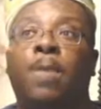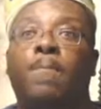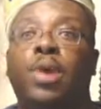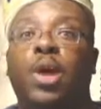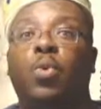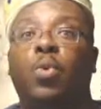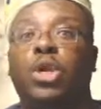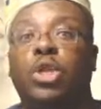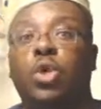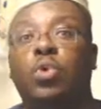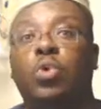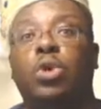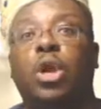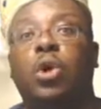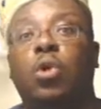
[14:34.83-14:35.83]
But we
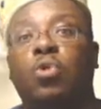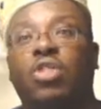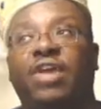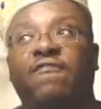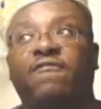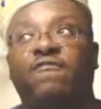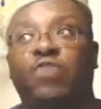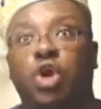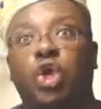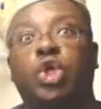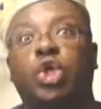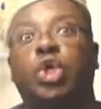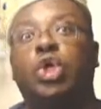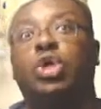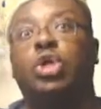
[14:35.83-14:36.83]
do know that
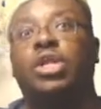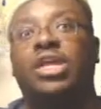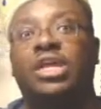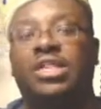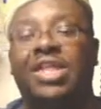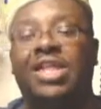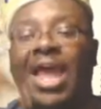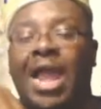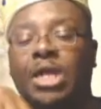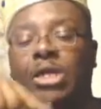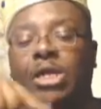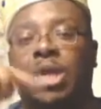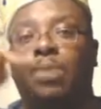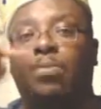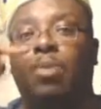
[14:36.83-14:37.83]
Virgil is
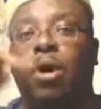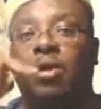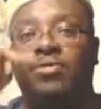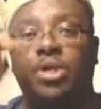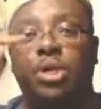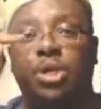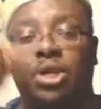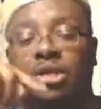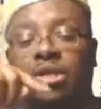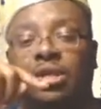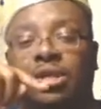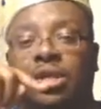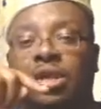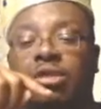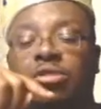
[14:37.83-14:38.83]
actually a part of the
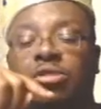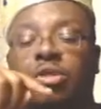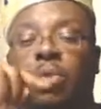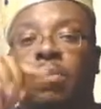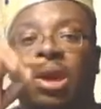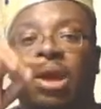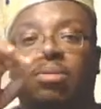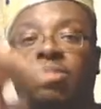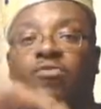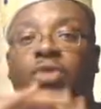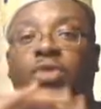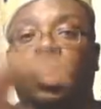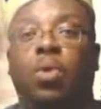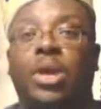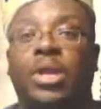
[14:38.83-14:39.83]
Justice League, so maybe the
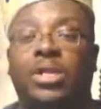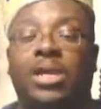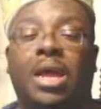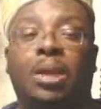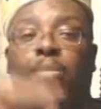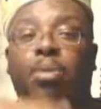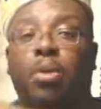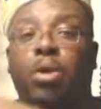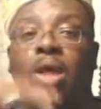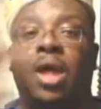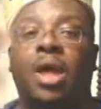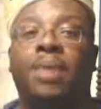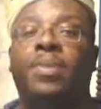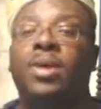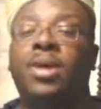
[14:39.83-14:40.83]
Runaways kind of broke
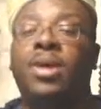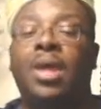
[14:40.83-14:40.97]
up.